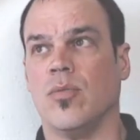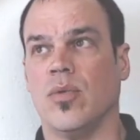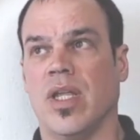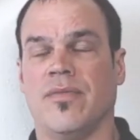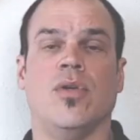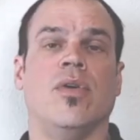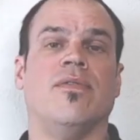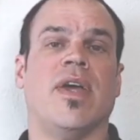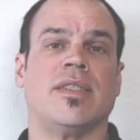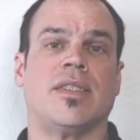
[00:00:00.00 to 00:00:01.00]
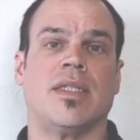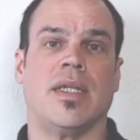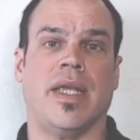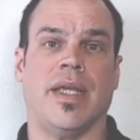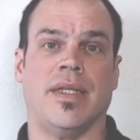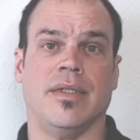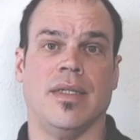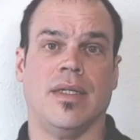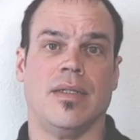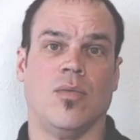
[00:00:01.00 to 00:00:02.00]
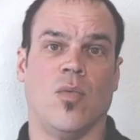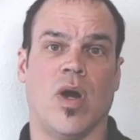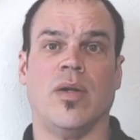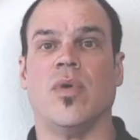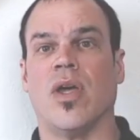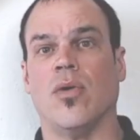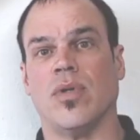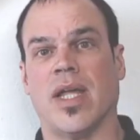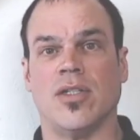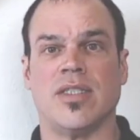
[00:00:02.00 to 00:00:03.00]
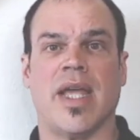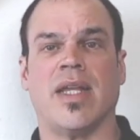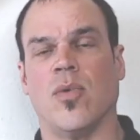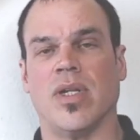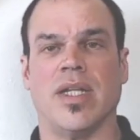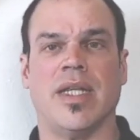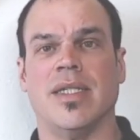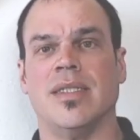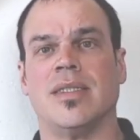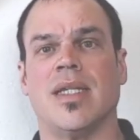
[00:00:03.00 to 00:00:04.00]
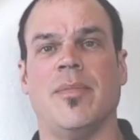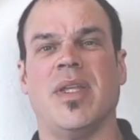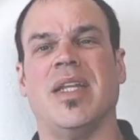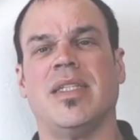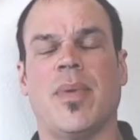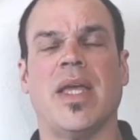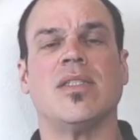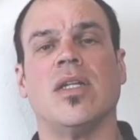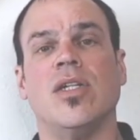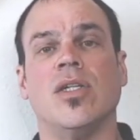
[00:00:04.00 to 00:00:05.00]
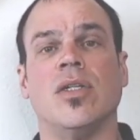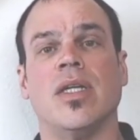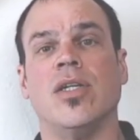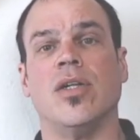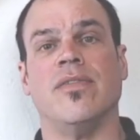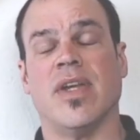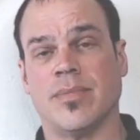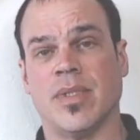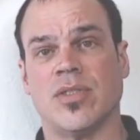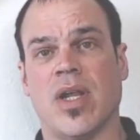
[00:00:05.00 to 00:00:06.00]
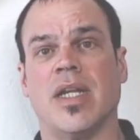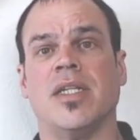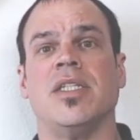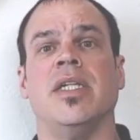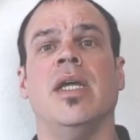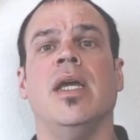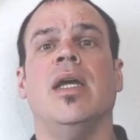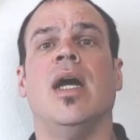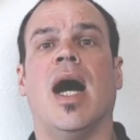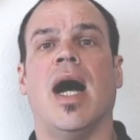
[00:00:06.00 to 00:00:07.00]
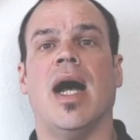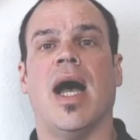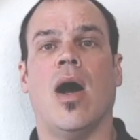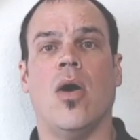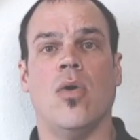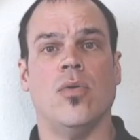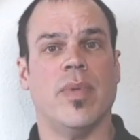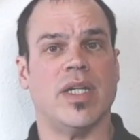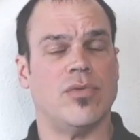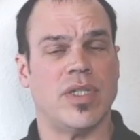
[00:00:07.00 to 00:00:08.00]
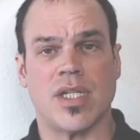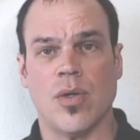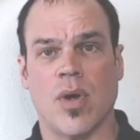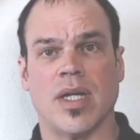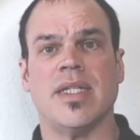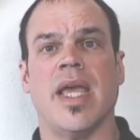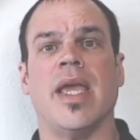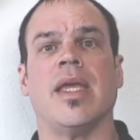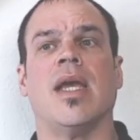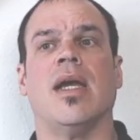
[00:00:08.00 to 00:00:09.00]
If you invest in one without understanding what it is, it depends on your investment strategy, how much risk you want to take.